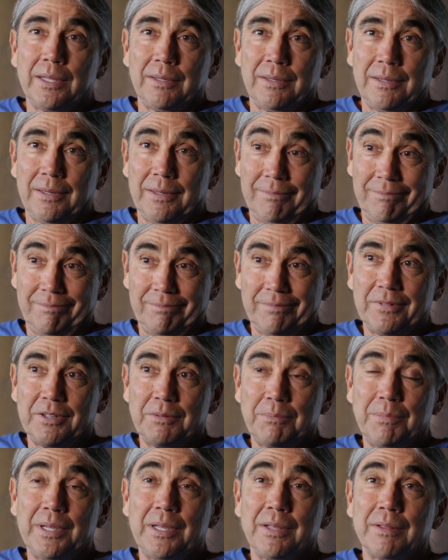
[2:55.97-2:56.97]
and
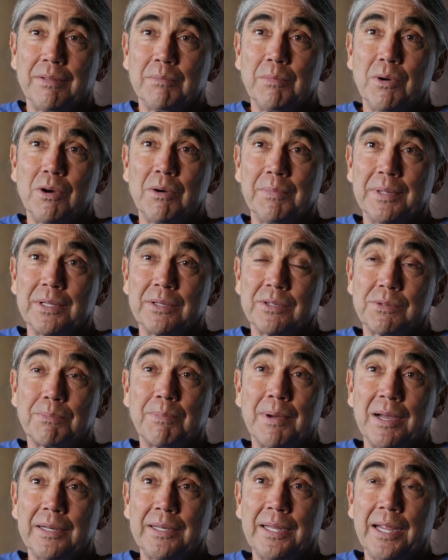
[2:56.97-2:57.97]
to be in the moment
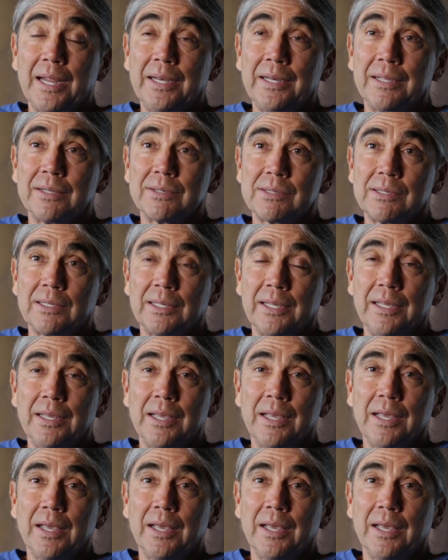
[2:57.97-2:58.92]
spontaneously.